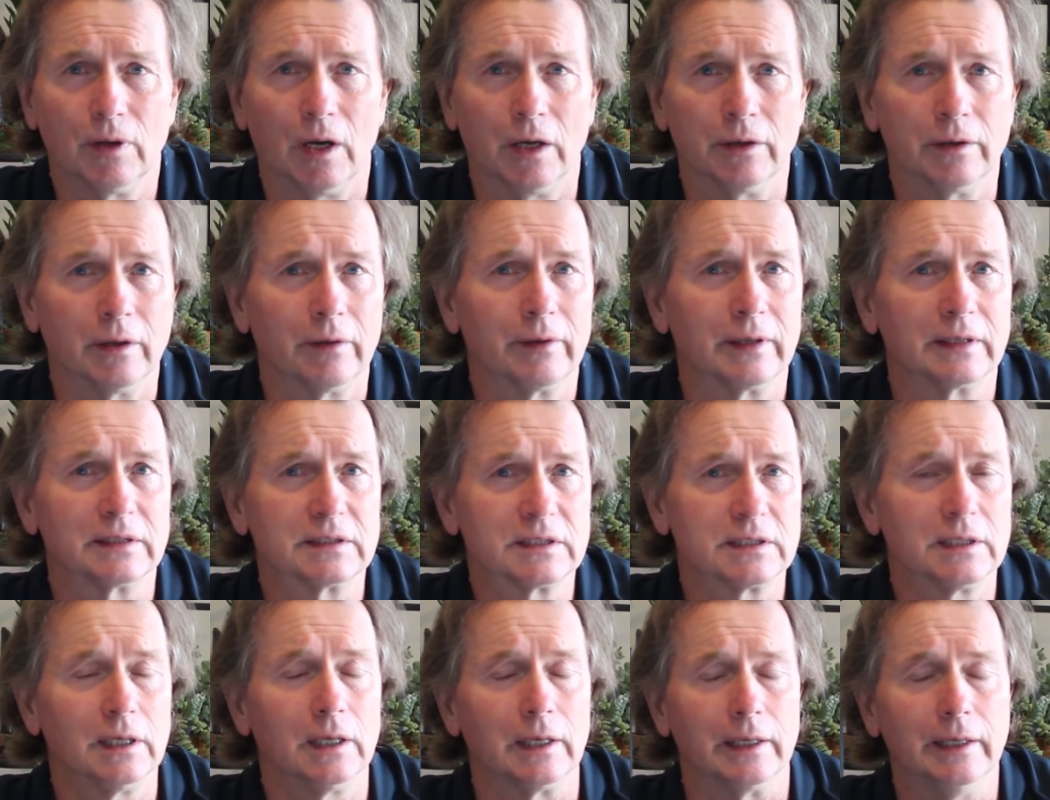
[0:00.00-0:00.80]
I know that's
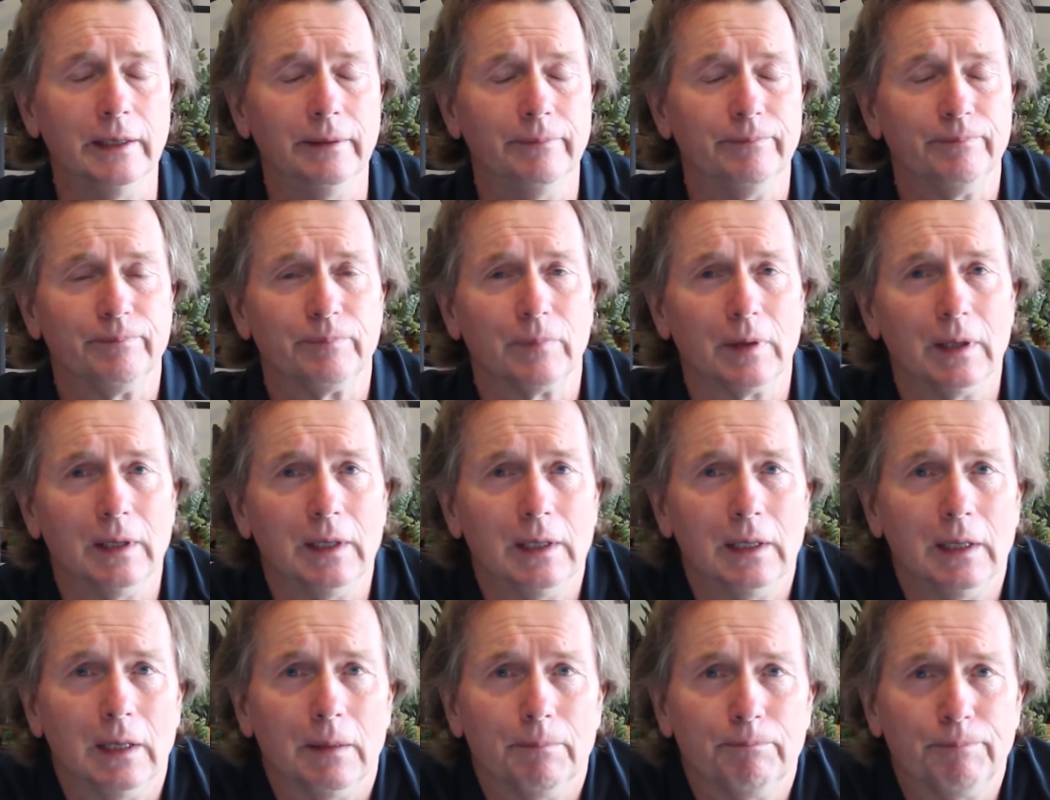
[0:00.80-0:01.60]
silly,
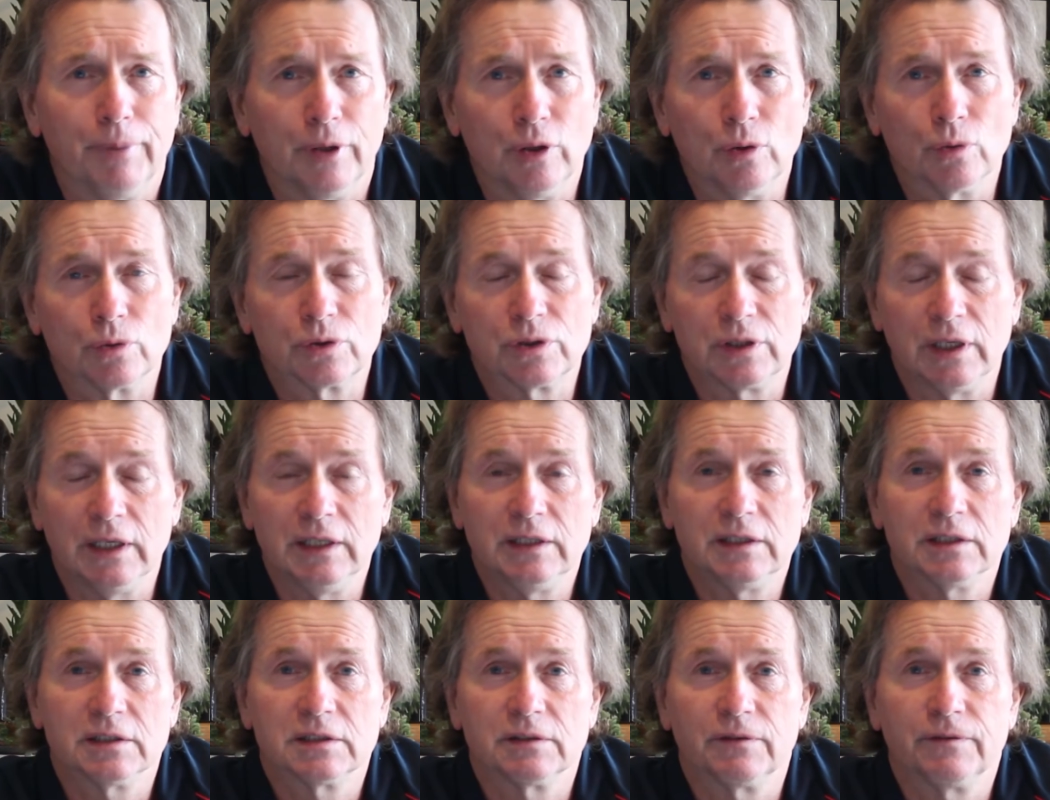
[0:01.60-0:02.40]
but your
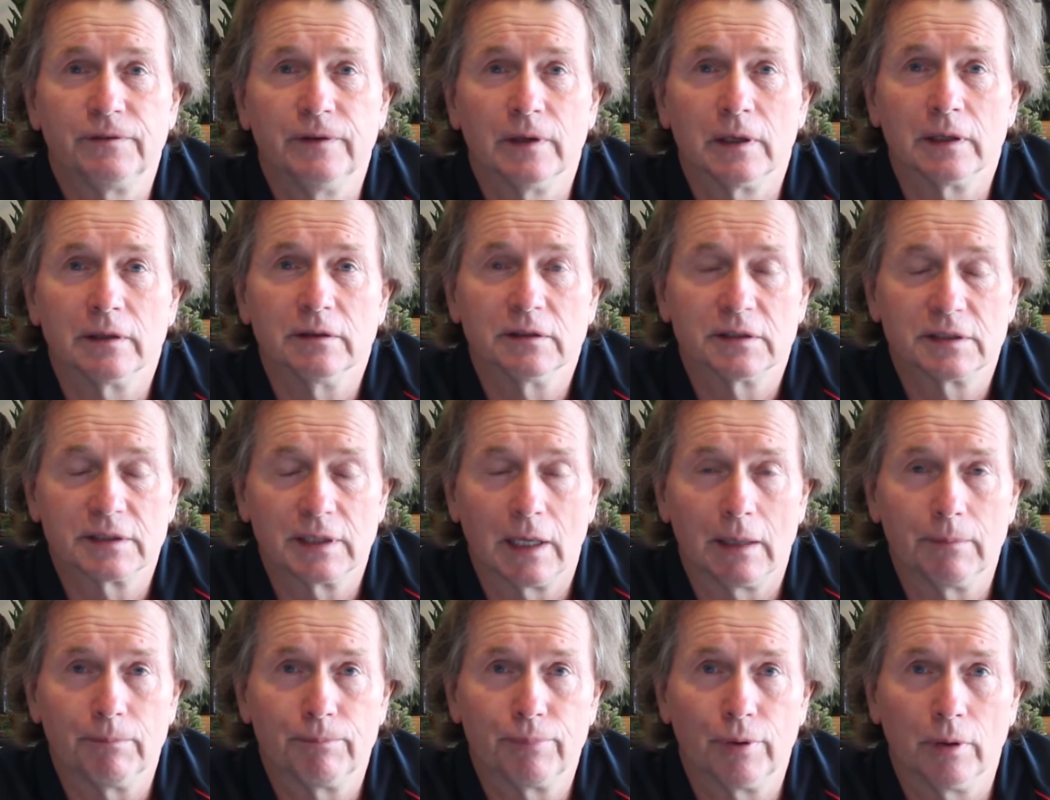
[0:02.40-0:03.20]
teachers are feeling the
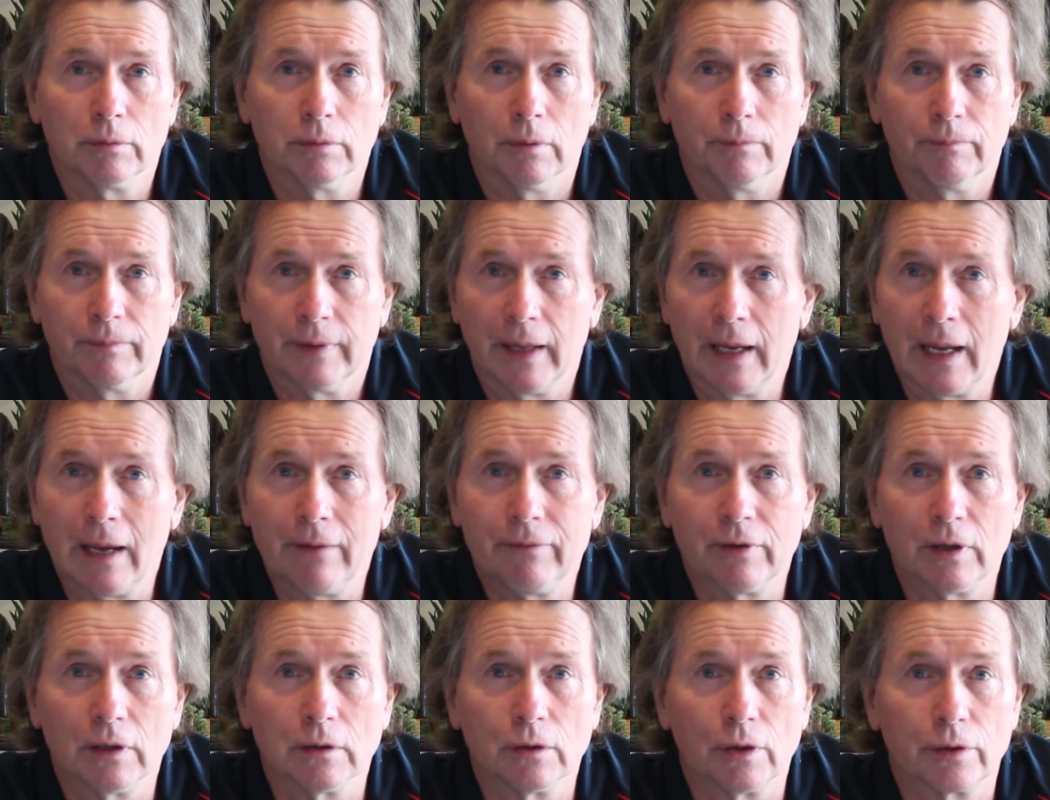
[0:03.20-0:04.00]
same problem. They're
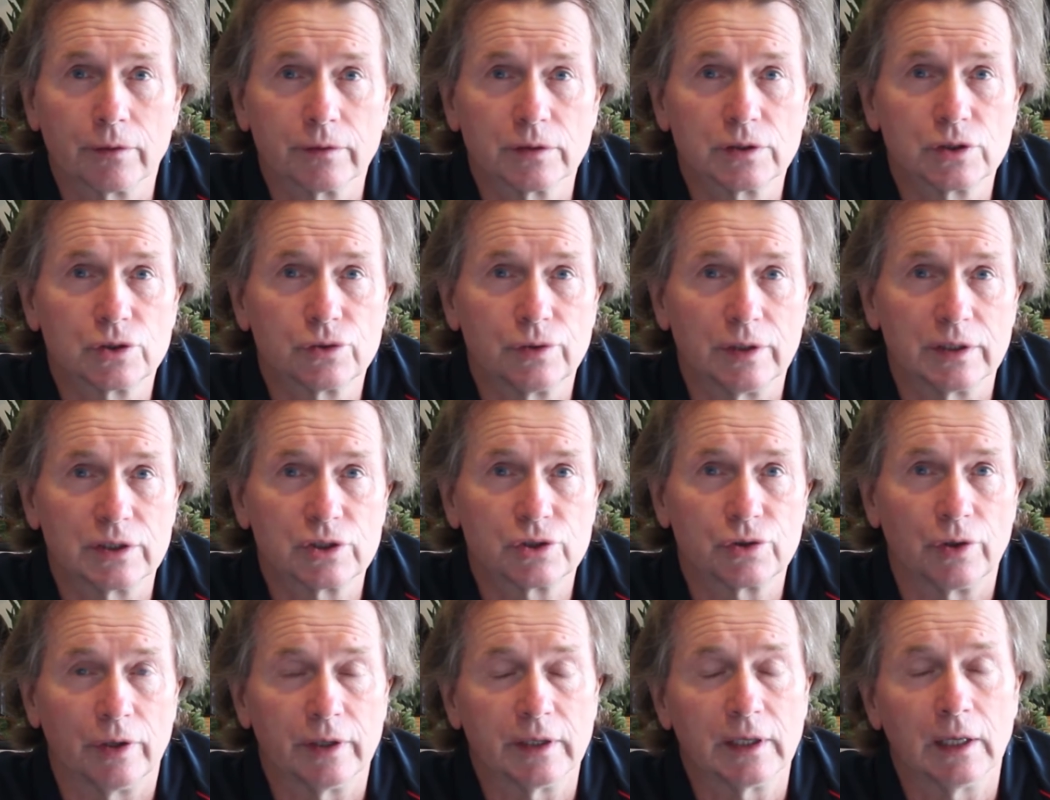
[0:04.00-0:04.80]
having a lot of stress
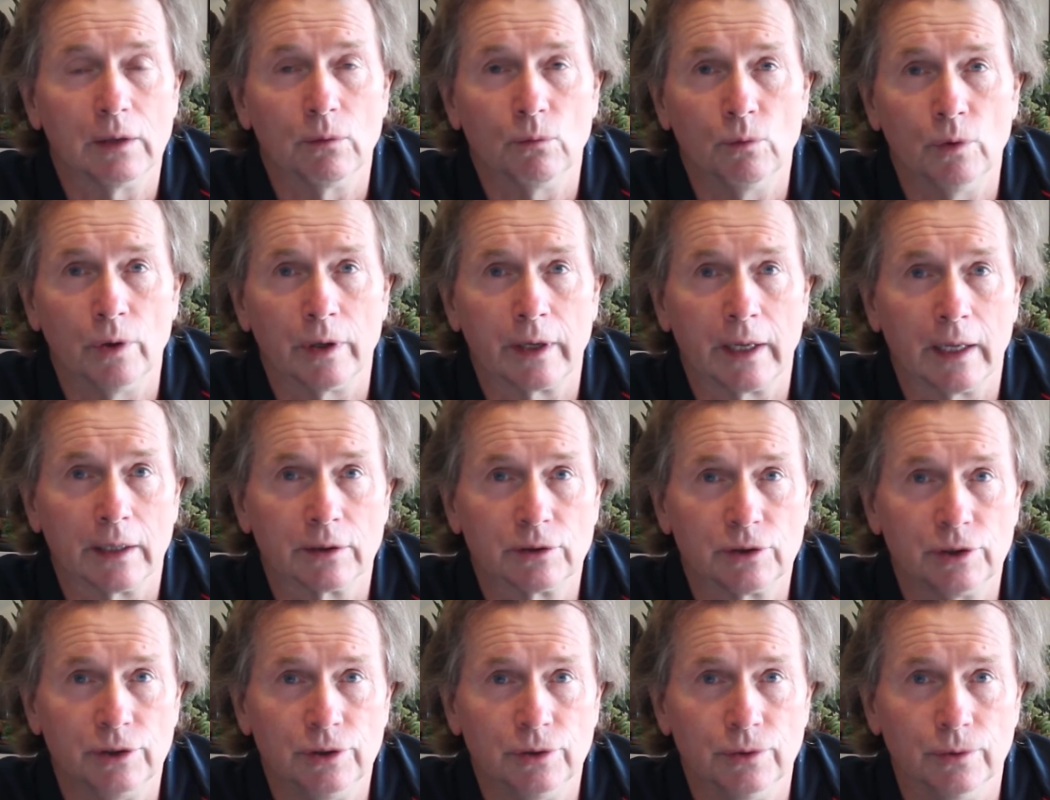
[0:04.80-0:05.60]
trying to get work
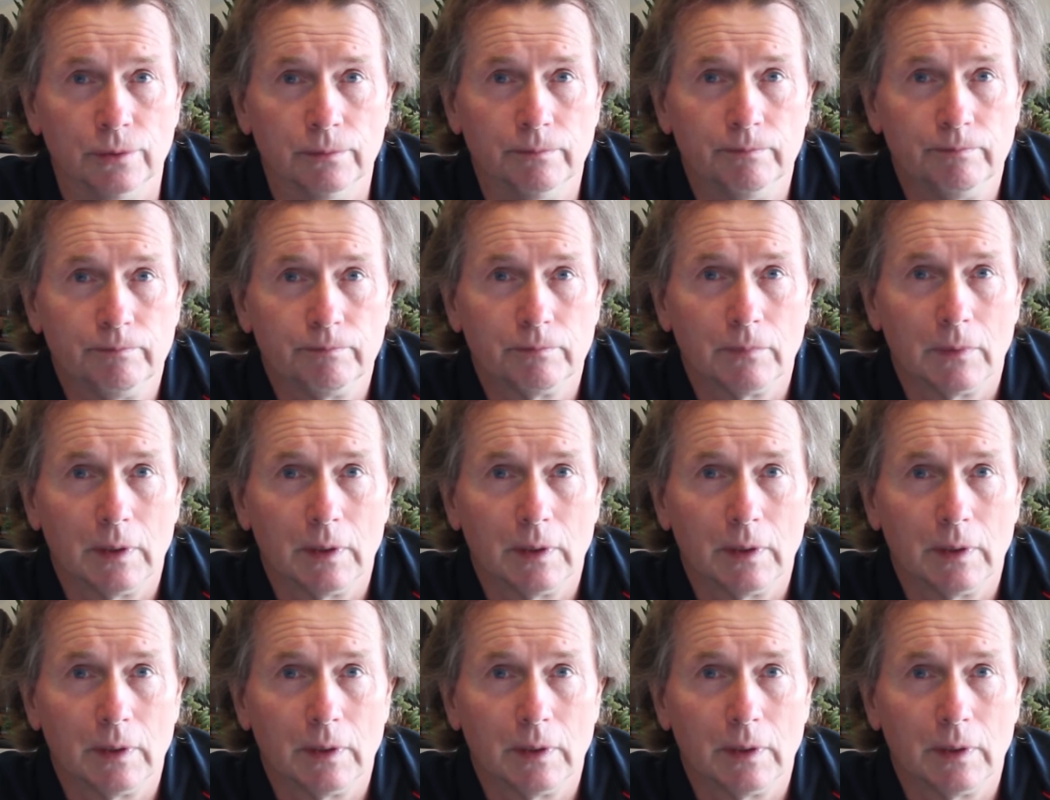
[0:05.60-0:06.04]
out to you.